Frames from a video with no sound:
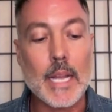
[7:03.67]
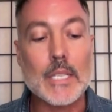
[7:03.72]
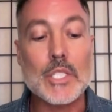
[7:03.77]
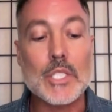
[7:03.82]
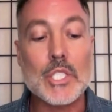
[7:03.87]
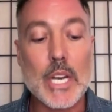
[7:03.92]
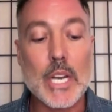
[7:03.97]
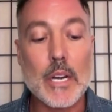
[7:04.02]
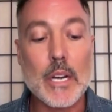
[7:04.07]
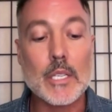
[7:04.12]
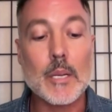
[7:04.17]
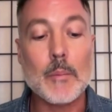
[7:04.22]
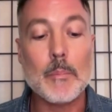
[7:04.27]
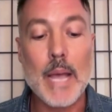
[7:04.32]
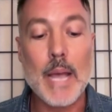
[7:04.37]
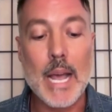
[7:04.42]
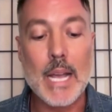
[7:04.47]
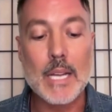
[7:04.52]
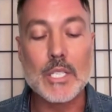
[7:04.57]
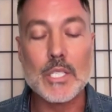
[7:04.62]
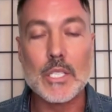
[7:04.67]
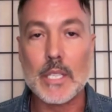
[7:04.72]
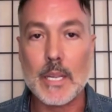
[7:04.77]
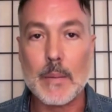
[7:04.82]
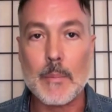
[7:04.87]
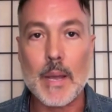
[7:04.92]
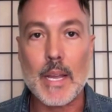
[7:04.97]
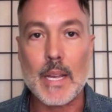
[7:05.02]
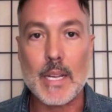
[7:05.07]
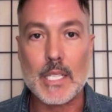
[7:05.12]
and shared
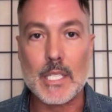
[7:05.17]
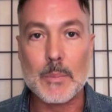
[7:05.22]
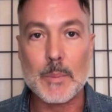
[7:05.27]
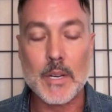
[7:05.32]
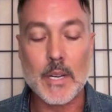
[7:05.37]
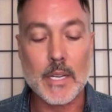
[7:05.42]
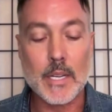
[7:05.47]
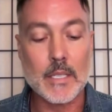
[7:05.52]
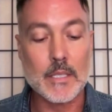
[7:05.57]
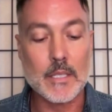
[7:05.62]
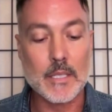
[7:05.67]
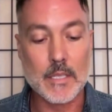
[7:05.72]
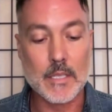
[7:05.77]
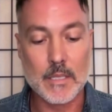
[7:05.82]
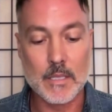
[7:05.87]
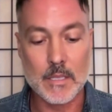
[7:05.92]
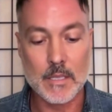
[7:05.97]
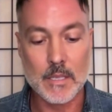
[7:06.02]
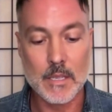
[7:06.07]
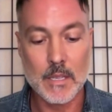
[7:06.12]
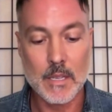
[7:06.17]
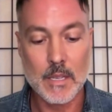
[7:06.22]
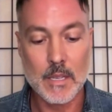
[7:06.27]
compassionately my experiences.